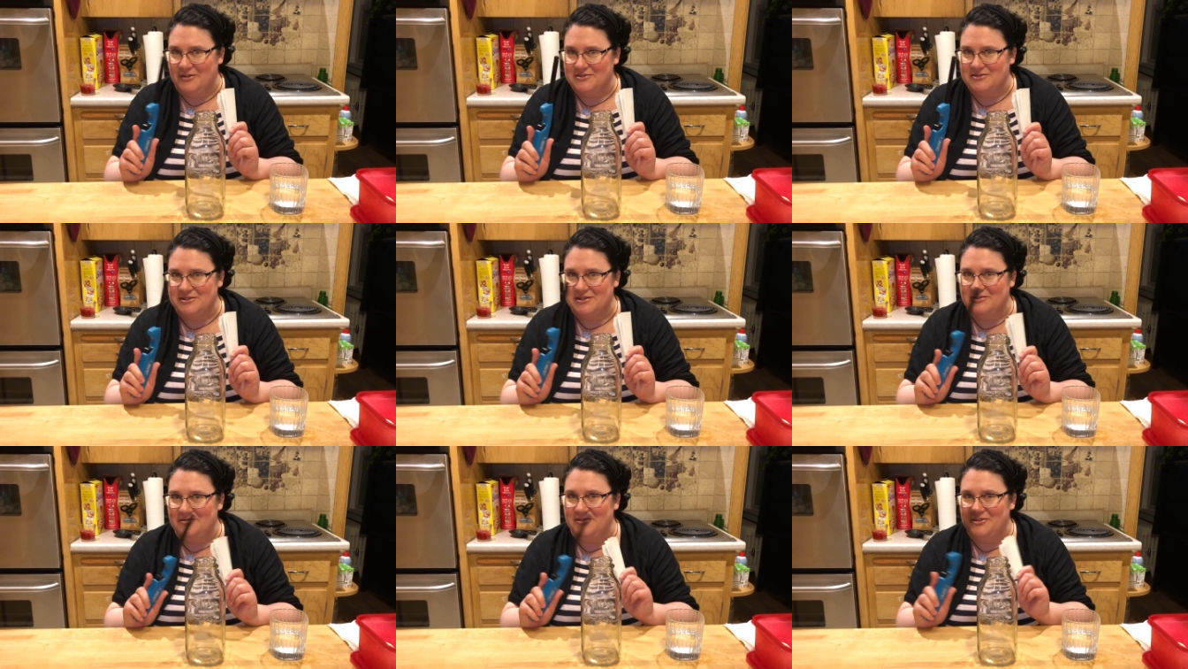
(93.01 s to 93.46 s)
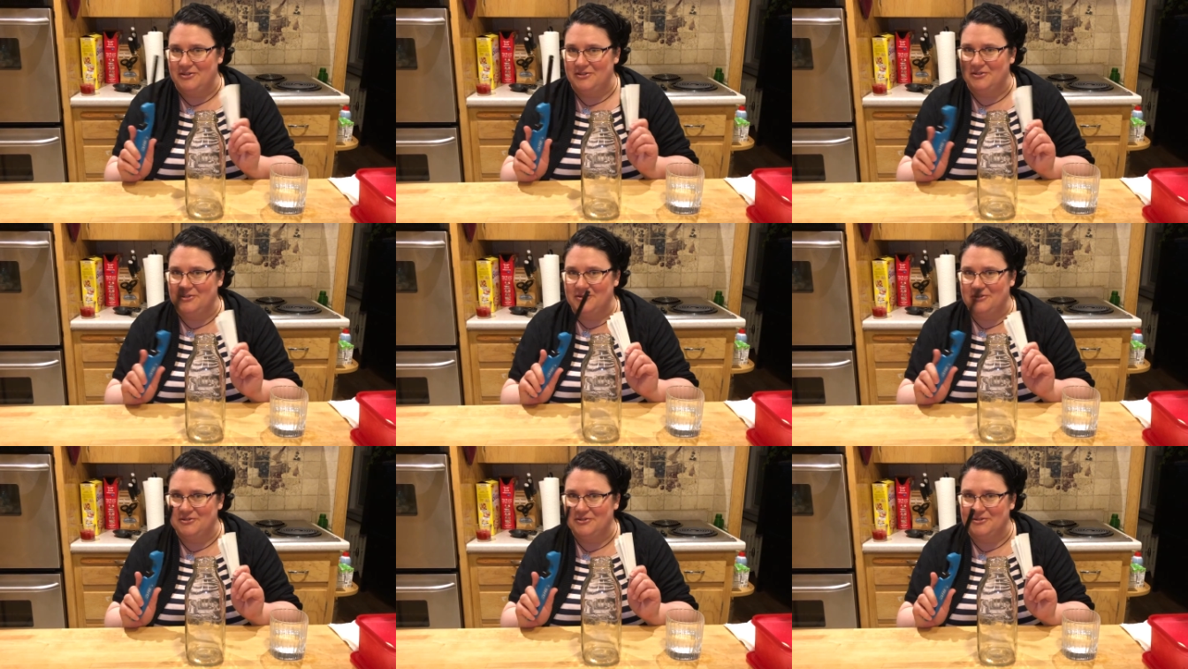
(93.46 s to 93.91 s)
So if
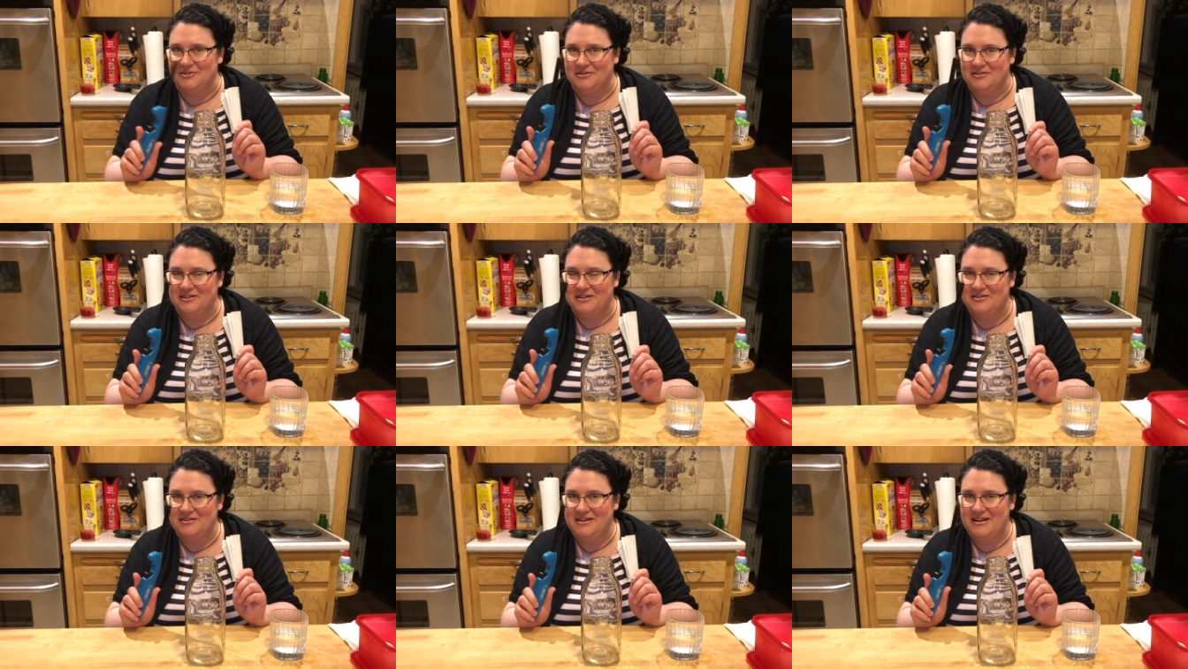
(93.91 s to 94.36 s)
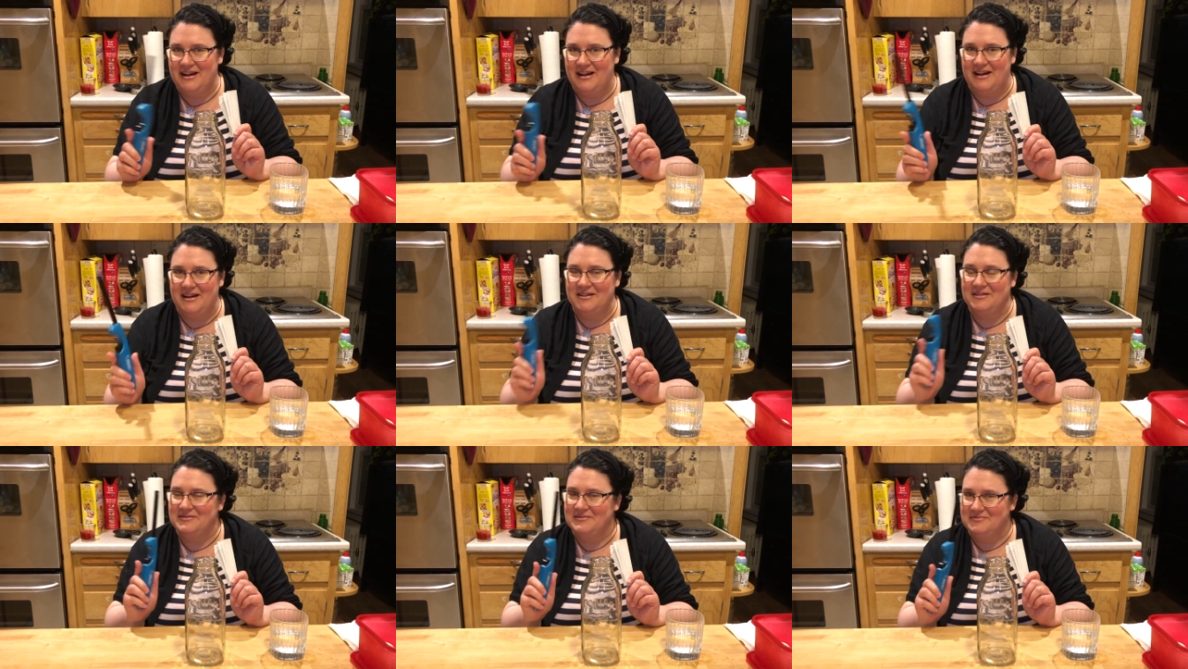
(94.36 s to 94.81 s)
you're a little
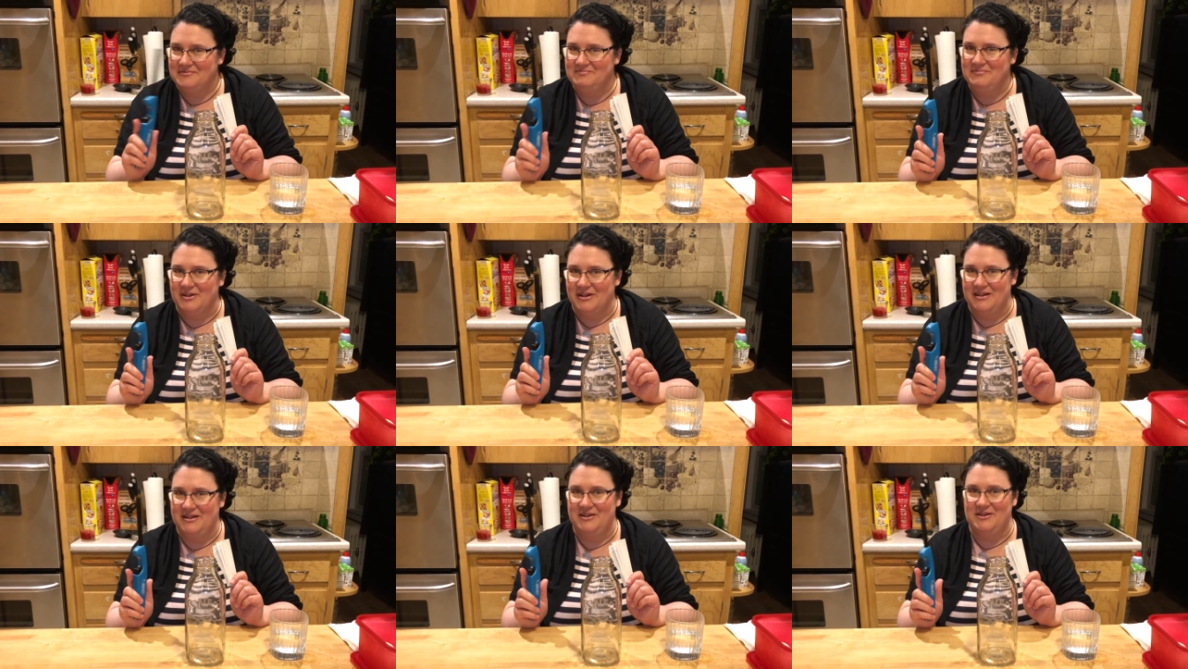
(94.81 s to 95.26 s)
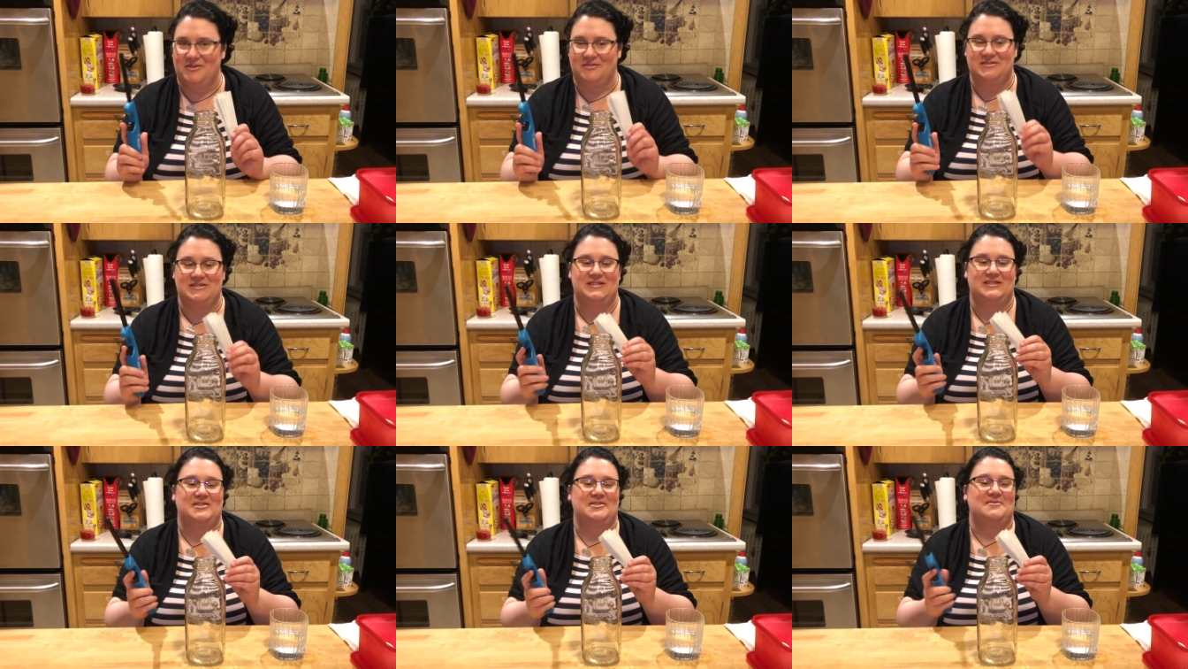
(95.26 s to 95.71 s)
young, bring an
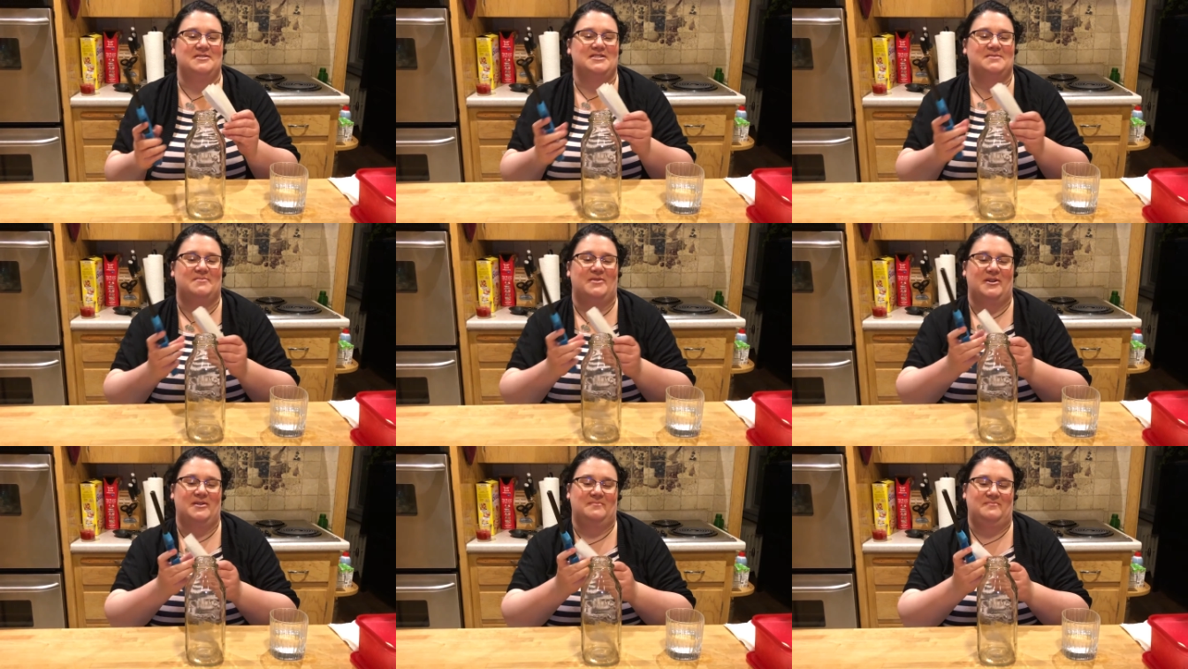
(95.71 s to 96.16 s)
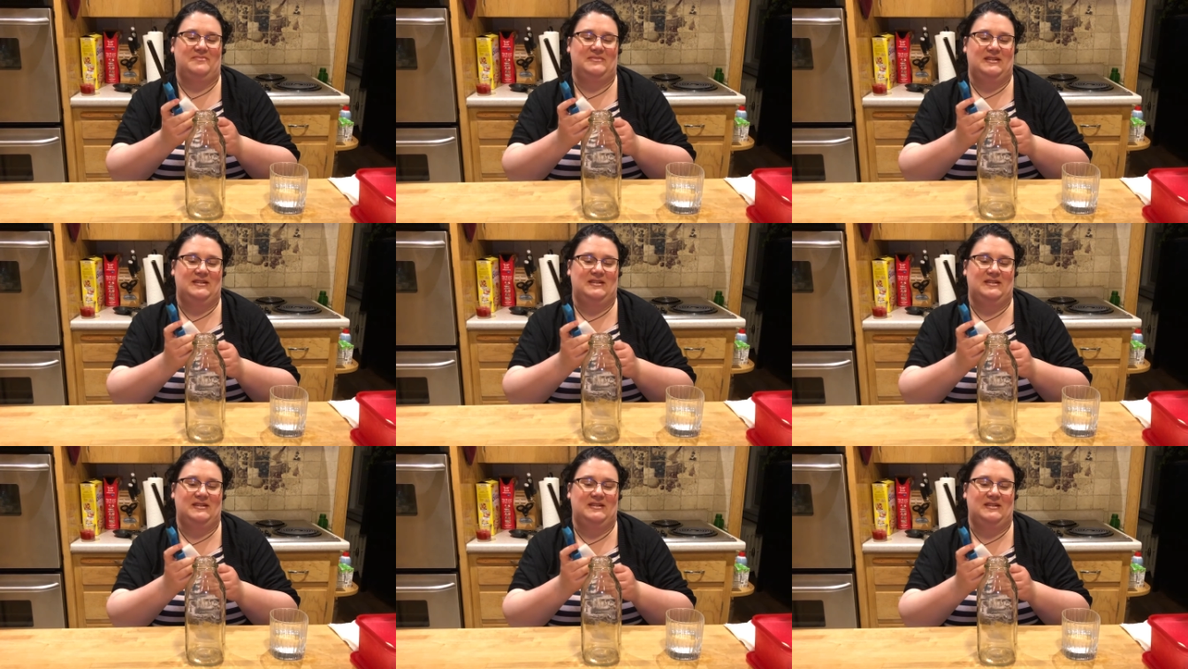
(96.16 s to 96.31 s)
adult in to do this part,